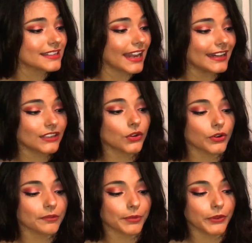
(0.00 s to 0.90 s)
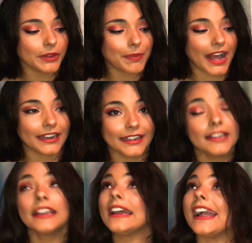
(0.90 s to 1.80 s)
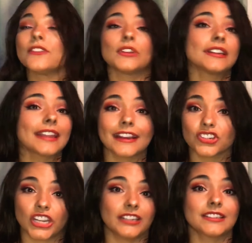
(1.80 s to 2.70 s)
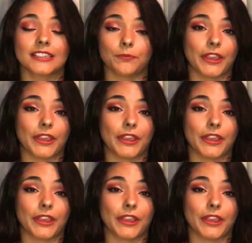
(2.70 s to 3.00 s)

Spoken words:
like the Huda Beauty palette and you didn't get a chance to